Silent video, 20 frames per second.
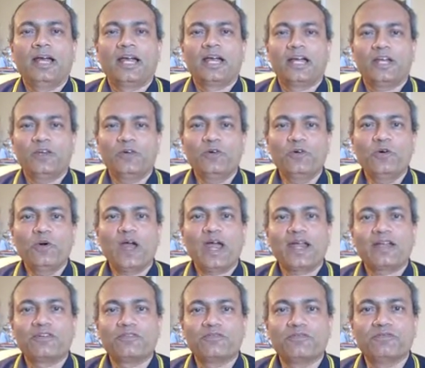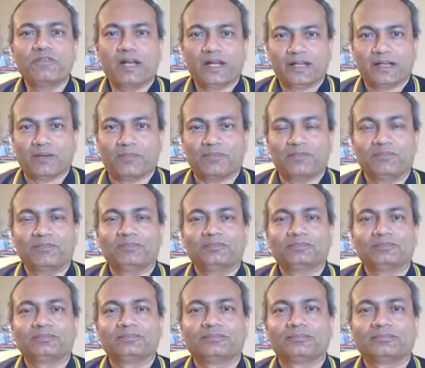Hello and welcome.
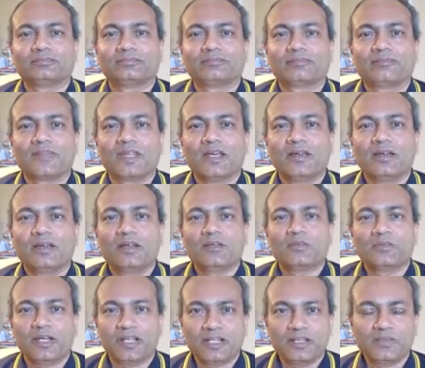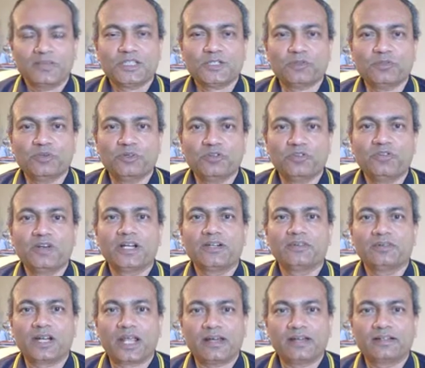My name is Bhuvan
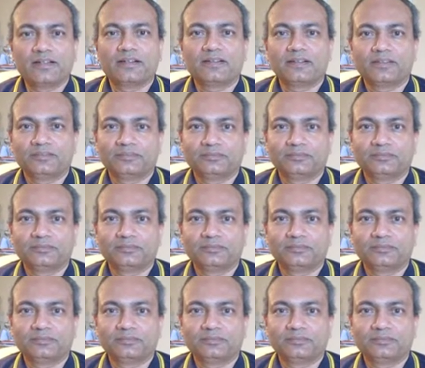Unhelkar